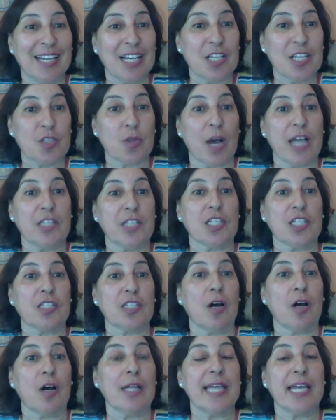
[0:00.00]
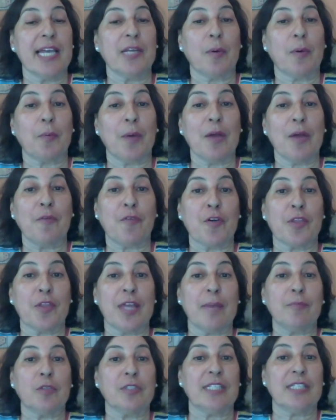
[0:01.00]
So I just called 911 for
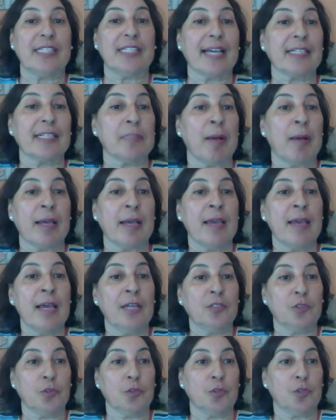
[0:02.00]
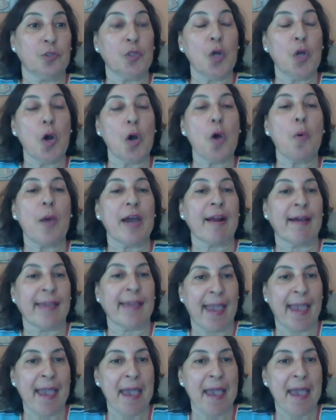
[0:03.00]
them to detect to know where I